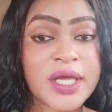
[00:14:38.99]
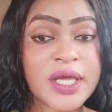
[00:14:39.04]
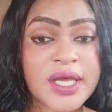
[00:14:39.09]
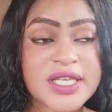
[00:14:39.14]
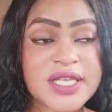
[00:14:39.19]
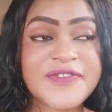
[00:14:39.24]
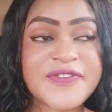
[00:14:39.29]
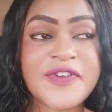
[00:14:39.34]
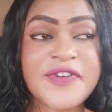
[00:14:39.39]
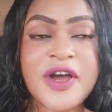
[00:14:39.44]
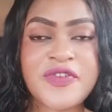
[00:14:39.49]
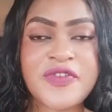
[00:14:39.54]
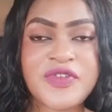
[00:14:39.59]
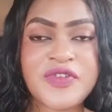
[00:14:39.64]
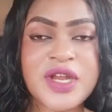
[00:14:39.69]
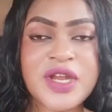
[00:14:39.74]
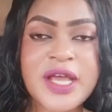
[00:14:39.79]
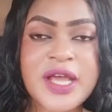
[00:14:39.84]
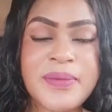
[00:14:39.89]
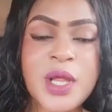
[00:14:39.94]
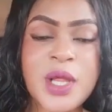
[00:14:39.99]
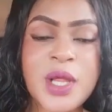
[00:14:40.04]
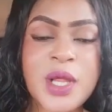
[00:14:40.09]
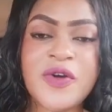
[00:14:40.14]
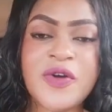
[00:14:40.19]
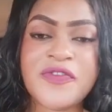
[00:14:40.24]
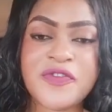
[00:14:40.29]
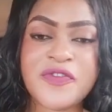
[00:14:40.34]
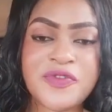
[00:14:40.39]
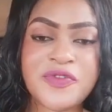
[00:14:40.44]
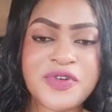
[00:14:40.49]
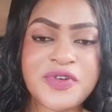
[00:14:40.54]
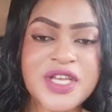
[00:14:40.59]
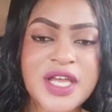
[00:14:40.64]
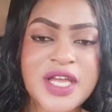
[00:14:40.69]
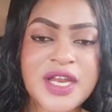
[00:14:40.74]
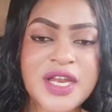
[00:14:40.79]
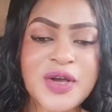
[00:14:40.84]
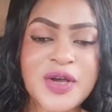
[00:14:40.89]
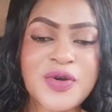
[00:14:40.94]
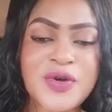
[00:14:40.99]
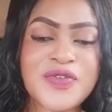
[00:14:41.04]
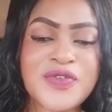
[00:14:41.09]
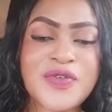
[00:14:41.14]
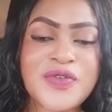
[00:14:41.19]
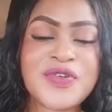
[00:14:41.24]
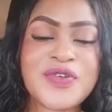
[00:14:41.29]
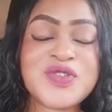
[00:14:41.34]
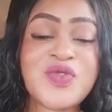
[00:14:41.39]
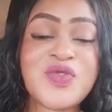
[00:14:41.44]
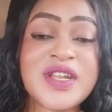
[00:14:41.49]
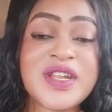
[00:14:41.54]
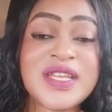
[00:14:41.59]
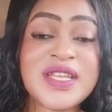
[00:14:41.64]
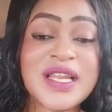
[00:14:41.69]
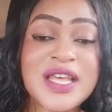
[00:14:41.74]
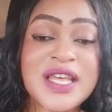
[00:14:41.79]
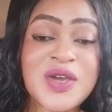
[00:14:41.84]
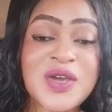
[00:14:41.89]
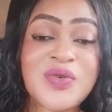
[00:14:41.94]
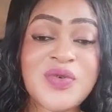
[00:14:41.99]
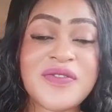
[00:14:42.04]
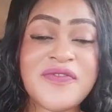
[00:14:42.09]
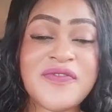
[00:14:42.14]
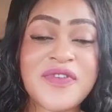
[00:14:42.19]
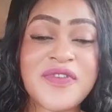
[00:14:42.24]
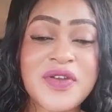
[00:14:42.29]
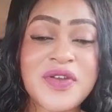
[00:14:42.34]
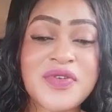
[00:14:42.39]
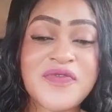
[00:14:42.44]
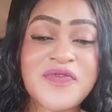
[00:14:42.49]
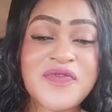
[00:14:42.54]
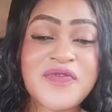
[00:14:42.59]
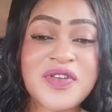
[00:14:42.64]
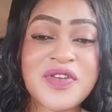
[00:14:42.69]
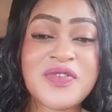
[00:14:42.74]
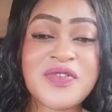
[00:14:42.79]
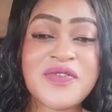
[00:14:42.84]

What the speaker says: Yes, 400 ml of crude kenako, because we are dealing with very